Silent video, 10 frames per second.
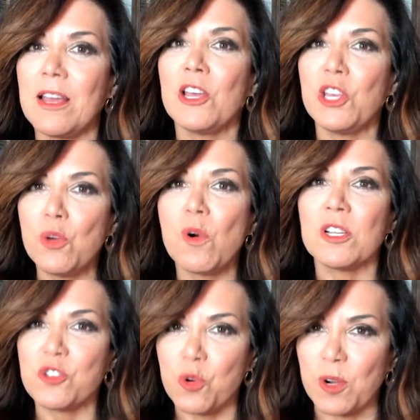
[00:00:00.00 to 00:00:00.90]
You
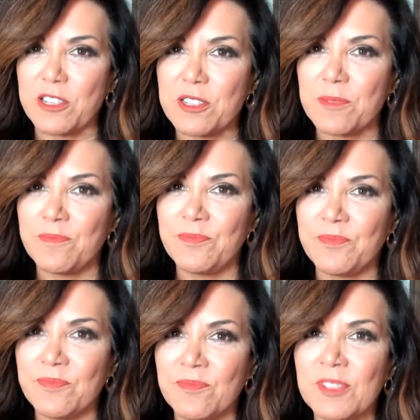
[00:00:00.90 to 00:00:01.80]
want choice.
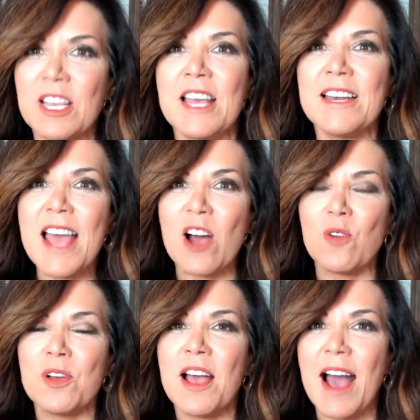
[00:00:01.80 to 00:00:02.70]

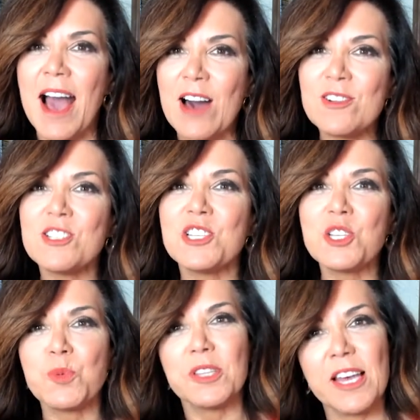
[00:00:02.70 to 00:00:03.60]
Now, how does
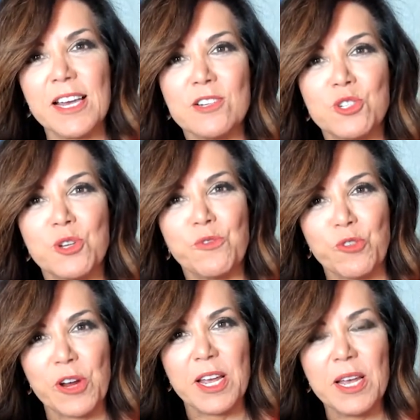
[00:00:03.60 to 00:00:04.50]
this relate to
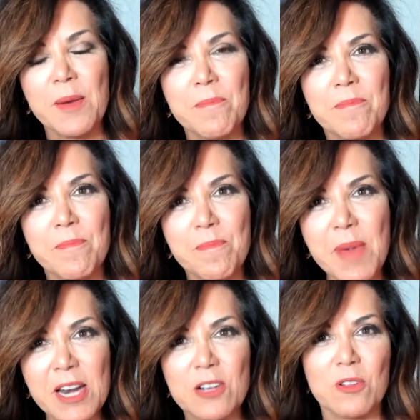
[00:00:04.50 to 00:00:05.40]
free
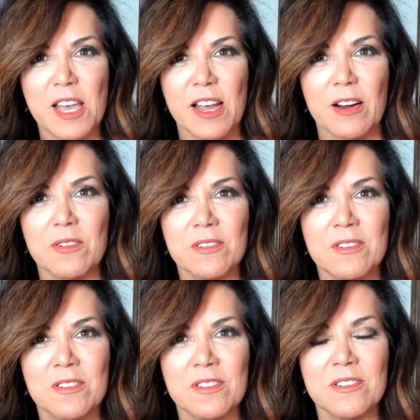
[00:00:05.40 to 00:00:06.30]
medical care,
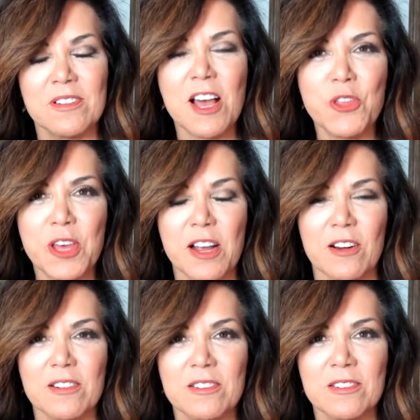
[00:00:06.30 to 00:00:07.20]
health
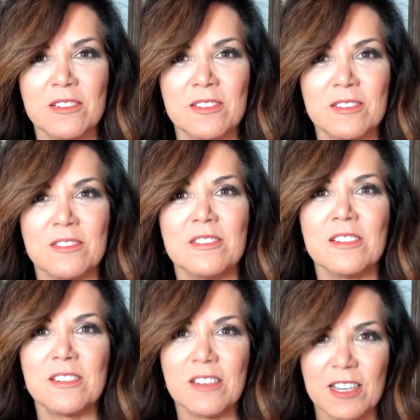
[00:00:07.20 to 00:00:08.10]
care?
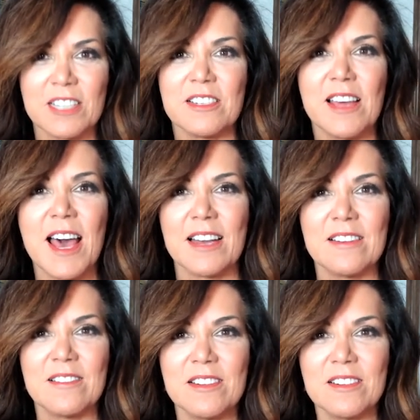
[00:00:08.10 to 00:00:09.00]
I'll get to that
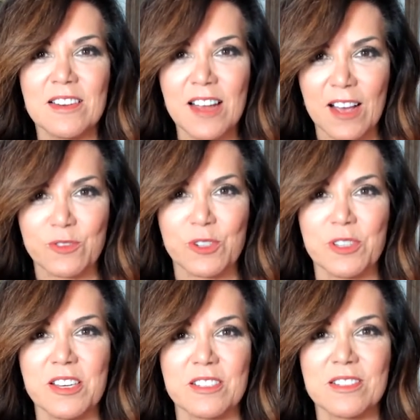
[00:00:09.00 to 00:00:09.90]
after
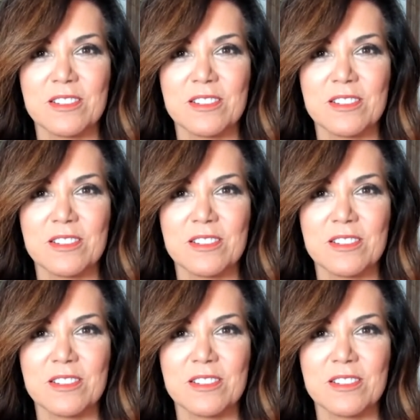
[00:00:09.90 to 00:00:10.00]
this.